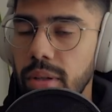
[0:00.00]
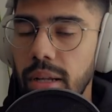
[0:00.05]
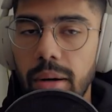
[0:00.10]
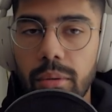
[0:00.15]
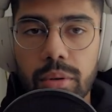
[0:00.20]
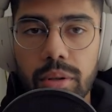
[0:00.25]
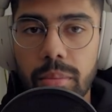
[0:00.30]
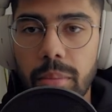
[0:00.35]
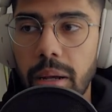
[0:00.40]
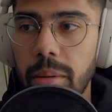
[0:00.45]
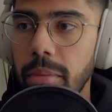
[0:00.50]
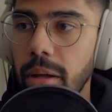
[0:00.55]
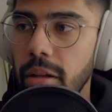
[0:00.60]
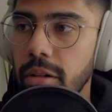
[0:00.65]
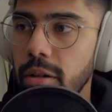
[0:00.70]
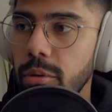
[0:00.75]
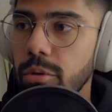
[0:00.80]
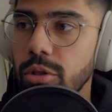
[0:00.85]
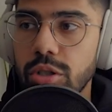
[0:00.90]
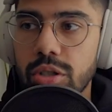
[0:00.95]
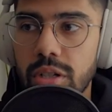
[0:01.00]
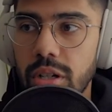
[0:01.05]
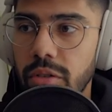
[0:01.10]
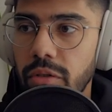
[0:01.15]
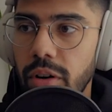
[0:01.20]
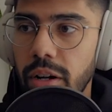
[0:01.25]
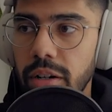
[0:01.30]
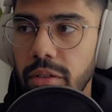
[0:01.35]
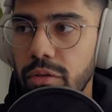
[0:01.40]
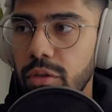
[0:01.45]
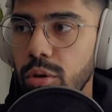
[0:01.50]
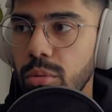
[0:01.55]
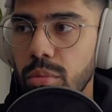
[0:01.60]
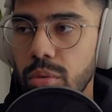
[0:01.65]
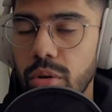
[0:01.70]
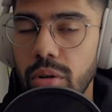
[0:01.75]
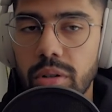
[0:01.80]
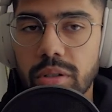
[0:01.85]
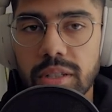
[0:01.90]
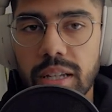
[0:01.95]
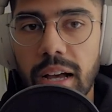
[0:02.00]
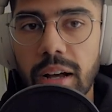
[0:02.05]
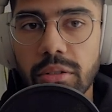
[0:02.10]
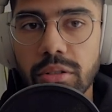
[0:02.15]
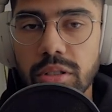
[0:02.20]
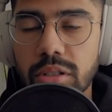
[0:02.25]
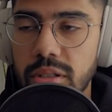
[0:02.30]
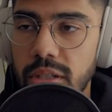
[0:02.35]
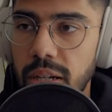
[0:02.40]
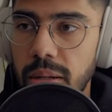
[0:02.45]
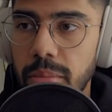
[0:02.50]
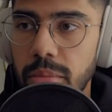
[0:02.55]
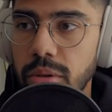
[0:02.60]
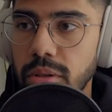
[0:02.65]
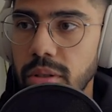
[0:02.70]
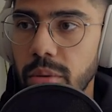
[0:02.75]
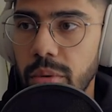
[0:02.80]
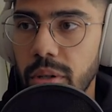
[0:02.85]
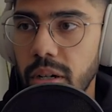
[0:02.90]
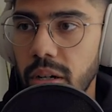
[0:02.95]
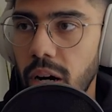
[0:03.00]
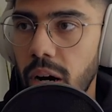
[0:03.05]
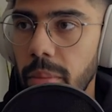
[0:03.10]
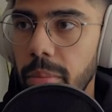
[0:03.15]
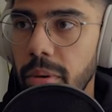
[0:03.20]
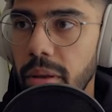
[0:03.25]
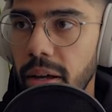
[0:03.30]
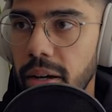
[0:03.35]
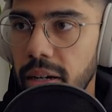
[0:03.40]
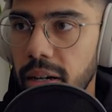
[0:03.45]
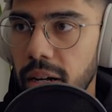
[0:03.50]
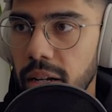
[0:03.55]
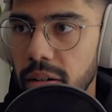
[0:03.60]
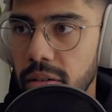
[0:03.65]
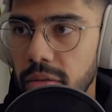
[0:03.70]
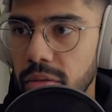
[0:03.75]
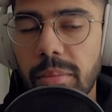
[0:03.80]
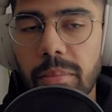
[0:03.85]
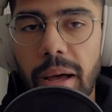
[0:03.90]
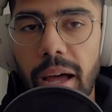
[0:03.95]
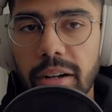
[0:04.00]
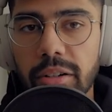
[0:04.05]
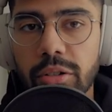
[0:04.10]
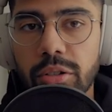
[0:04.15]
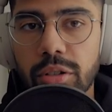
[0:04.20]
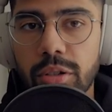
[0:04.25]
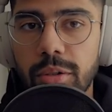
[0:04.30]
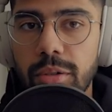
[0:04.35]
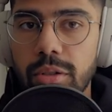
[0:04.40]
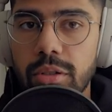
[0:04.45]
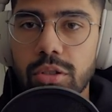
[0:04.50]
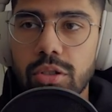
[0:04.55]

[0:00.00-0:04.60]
Now with the main melody, we're just going to find a few more sounds and samples that we can copy that kind of same pattern to,